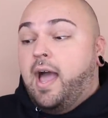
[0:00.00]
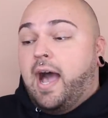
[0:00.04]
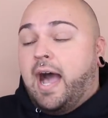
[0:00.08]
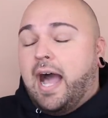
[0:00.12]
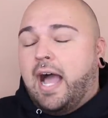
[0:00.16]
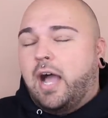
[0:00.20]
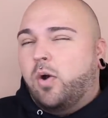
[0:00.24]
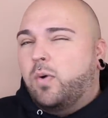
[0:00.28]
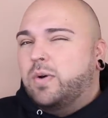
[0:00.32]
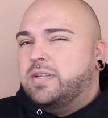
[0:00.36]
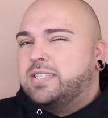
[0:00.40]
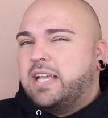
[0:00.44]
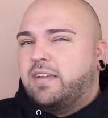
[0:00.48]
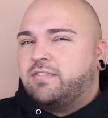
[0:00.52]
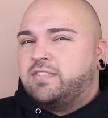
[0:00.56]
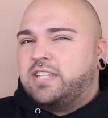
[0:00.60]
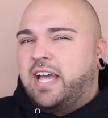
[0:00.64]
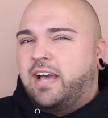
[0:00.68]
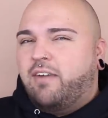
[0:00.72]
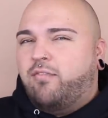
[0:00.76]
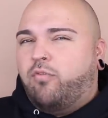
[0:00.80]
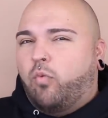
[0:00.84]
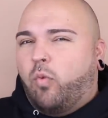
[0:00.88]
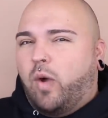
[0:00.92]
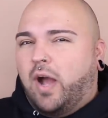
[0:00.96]
I always have to
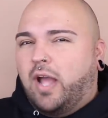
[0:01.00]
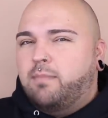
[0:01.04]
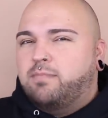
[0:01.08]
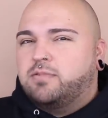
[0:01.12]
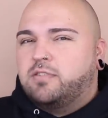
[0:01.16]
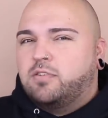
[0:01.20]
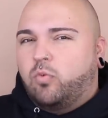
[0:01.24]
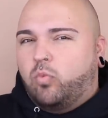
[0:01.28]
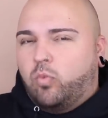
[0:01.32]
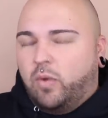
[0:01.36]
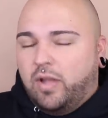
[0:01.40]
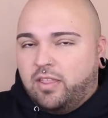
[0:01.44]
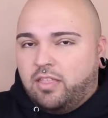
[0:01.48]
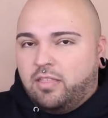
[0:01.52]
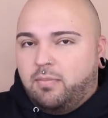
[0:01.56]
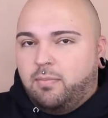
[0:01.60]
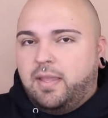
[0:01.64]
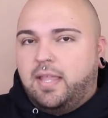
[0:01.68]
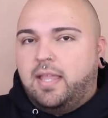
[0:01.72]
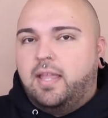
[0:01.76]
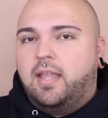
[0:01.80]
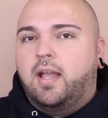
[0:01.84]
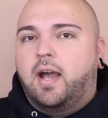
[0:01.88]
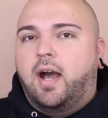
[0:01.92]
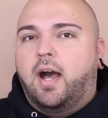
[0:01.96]
have wipes with
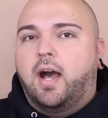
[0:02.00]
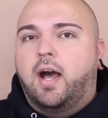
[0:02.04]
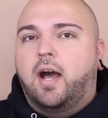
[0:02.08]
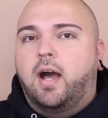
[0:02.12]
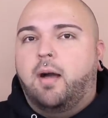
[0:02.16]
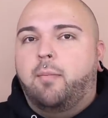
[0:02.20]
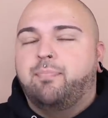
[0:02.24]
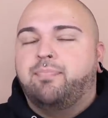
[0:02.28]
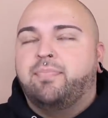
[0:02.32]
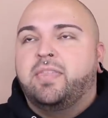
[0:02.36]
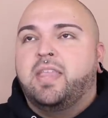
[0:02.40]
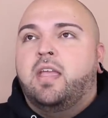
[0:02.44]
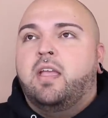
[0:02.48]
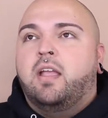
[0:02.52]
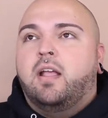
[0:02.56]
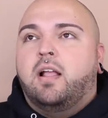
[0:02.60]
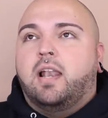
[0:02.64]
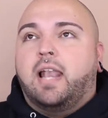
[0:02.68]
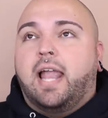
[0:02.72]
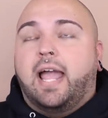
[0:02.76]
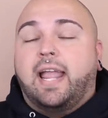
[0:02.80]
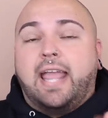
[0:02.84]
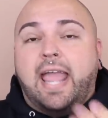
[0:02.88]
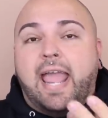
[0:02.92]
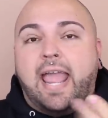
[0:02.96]
me, um,
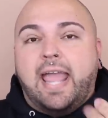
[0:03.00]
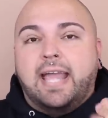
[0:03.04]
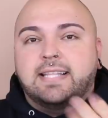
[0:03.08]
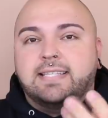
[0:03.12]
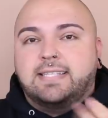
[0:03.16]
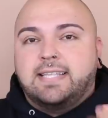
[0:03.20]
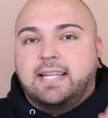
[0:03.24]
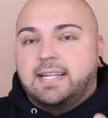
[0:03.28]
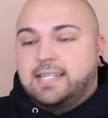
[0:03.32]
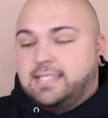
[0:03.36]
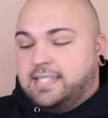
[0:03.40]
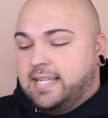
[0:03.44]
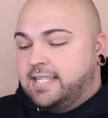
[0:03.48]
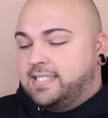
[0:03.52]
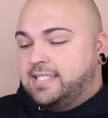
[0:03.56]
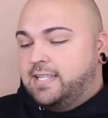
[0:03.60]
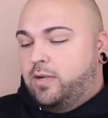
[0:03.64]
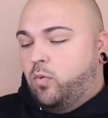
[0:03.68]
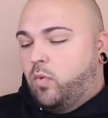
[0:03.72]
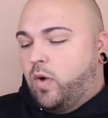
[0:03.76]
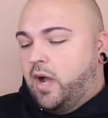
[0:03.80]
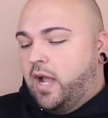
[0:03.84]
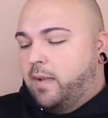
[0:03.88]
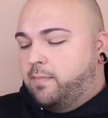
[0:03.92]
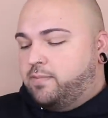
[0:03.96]
like hand
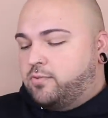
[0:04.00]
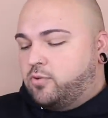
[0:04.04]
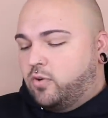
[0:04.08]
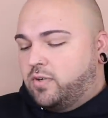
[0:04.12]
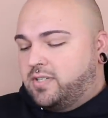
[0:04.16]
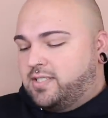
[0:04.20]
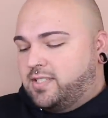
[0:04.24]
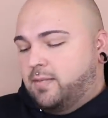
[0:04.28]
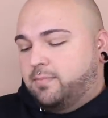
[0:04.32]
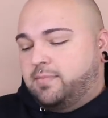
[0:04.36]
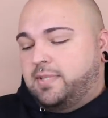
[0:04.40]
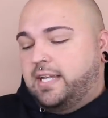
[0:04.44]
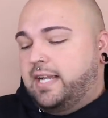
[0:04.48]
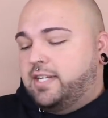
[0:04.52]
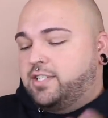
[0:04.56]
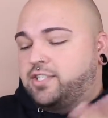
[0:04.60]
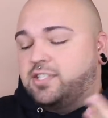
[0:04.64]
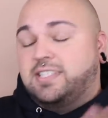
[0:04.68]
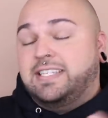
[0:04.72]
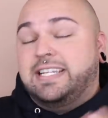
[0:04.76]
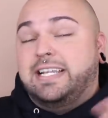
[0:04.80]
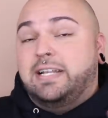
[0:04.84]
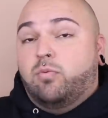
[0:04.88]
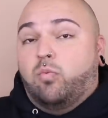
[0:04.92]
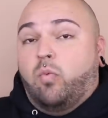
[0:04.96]
sanitizing wipes or something. I
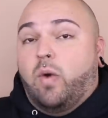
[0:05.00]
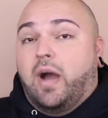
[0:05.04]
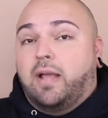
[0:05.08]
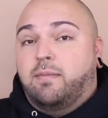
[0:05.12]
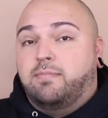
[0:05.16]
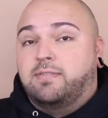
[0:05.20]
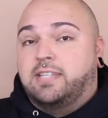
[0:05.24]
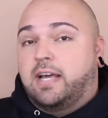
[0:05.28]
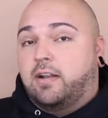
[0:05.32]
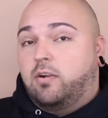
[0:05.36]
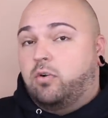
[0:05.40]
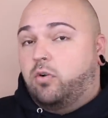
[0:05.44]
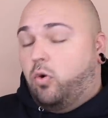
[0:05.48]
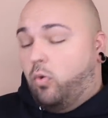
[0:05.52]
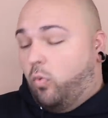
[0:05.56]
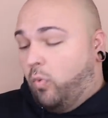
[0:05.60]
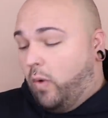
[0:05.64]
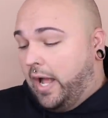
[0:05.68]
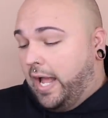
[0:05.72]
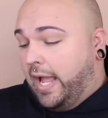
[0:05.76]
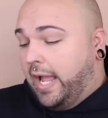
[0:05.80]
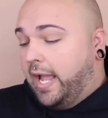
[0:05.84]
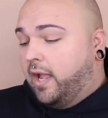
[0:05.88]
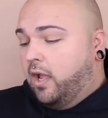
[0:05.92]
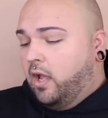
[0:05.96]
just need wipes, I don't know
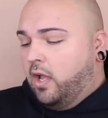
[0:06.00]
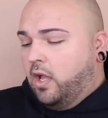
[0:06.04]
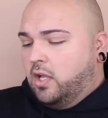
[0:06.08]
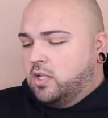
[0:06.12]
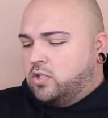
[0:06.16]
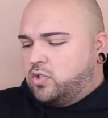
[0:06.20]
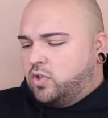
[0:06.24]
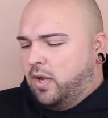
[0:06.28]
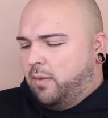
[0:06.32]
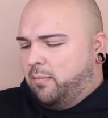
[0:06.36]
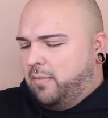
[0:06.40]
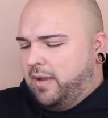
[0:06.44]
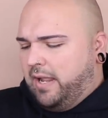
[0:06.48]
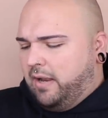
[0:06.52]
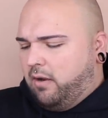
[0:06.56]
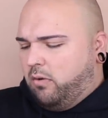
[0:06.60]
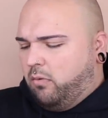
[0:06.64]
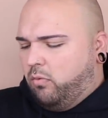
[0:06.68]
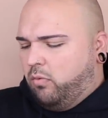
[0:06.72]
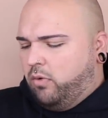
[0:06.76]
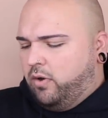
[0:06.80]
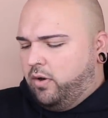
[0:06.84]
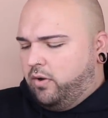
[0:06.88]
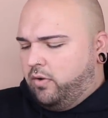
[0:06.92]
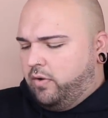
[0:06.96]
why. So I'm like
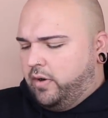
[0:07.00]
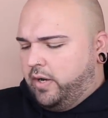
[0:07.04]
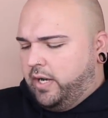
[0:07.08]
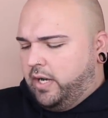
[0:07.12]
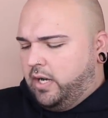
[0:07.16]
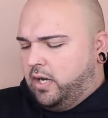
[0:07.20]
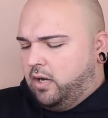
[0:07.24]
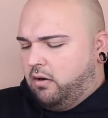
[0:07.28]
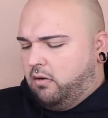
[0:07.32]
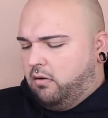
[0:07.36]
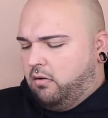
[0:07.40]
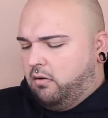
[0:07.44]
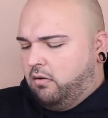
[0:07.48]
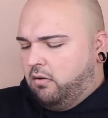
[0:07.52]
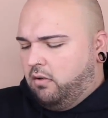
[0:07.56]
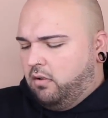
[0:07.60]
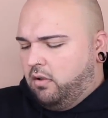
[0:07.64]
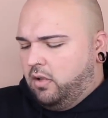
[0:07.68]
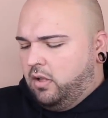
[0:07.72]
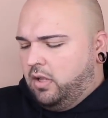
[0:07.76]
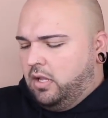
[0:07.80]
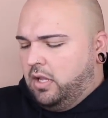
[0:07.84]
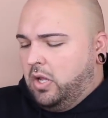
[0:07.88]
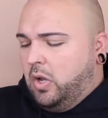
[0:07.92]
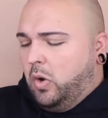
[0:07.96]
wondering,
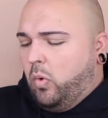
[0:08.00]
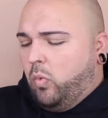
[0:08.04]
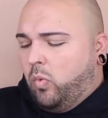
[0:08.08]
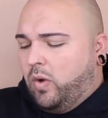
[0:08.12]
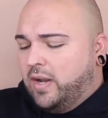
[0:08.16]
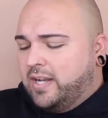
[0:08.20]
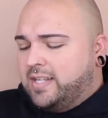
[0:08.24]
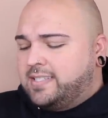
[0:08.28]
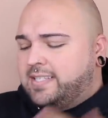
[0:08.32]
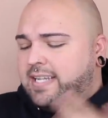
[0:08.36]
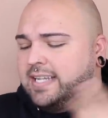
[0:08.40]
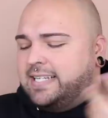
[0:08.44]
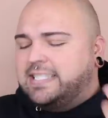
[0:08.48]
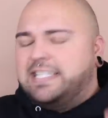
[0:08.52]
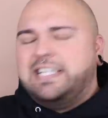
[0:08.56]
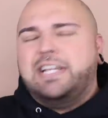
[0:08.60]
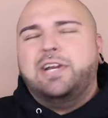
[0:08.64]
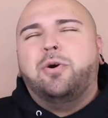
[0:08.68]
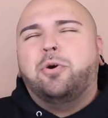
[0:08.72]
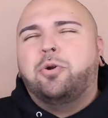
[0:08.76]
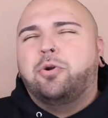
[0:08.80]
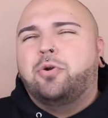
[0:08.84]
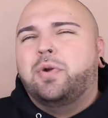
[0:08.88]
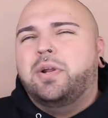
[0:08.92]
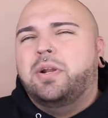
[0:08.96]
what is a
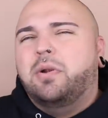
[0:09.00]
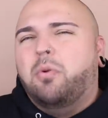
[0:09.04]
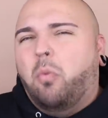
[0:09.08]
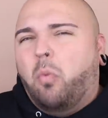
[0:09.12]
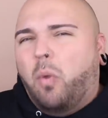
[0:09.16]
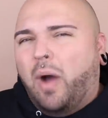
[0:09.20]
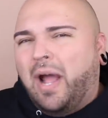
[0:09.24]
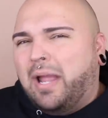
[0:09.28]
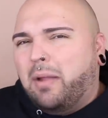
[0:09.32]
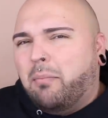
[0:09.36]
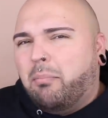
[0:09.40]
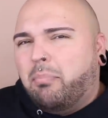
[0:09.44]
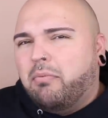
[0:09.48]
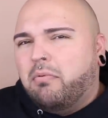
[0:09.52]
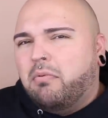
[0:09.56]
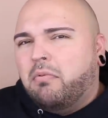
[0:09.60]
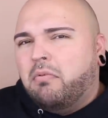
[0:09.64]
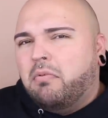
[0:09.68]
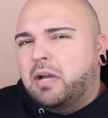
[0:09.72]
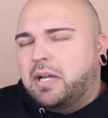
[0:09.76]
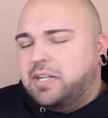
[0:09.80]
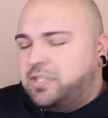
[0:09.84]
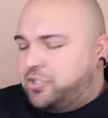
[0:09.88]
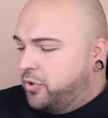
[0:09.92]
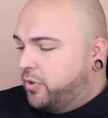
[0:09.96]
deodorant wipe?
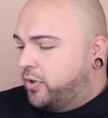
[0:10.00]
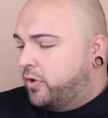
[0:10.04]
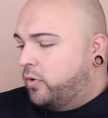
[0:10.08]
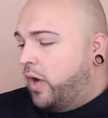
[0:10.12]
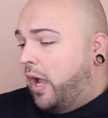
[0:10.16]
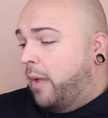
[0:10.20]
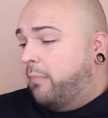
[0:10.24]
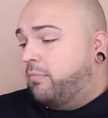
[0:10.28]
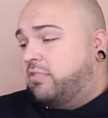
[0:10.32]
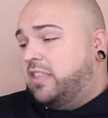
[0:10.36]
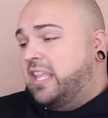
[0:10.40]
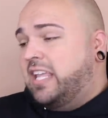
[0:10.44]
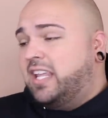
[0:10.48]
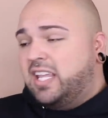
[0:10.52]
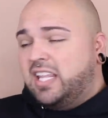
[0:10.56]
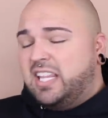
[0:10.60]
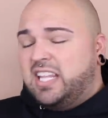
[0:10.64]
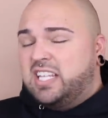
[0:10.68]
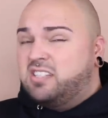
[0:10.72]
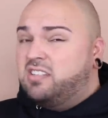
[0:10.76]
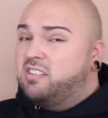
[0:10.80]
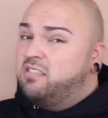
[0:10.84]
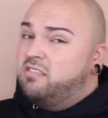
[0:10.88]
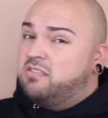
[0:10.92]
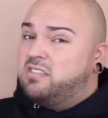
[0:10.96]
a deodorant. I'm thinking
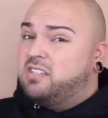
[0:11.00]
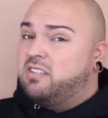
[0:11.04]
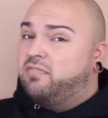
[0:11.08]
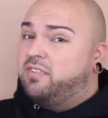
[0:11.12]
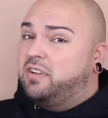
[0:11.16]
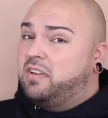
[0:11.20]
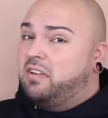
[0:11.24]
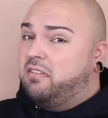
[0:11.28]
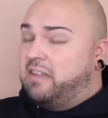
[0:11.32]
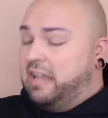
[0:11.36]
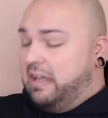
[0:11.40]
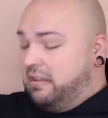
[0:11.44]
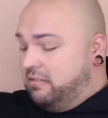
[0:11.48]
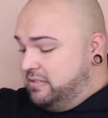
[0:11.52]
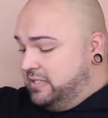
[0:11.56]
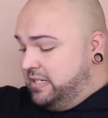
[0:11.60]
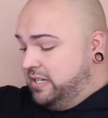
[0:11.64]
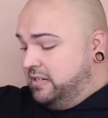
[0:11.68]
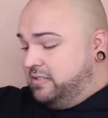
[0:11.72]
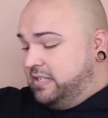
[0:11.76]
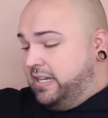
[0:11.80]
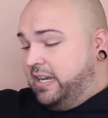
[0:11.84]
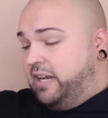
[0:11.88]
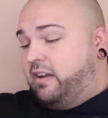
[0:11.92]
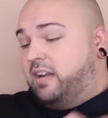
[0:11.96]
that you use it for your
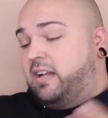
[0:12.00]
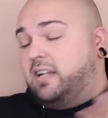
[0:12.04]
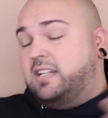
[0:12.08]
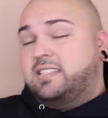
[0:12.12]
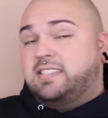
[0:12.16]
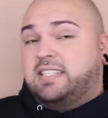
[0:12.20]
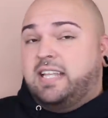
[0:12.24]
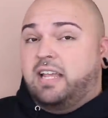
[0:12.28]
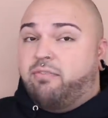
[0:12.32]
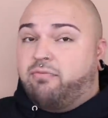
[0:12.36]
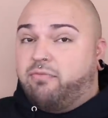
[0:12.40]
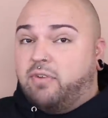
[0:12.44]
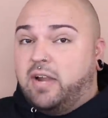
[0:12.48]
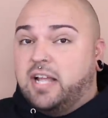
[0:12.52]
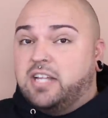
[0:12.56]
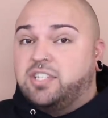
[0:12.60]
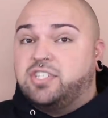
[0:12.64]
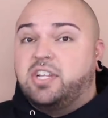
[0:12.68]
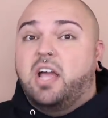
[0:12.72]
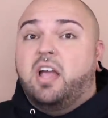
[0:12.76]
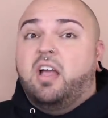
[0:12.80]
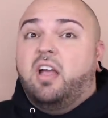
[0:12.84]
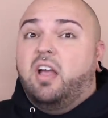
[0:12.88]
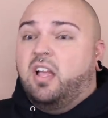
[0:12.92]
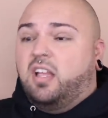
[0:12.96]
downstairs area to stay fresh.
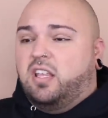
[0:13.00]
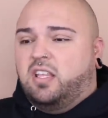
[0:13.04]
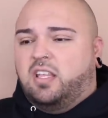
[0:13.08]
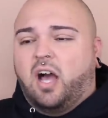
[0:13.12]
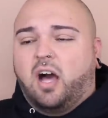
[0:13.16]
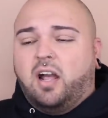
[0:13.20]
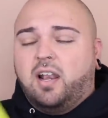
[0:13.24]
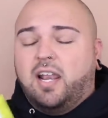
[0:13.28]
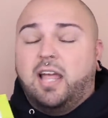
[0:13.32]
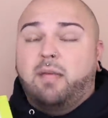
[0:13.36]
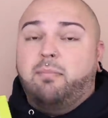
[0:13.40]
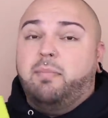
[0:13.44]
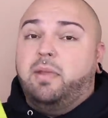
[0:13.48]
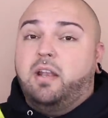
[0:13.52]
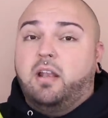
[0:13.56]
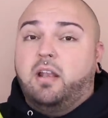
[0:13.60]
Y'all let me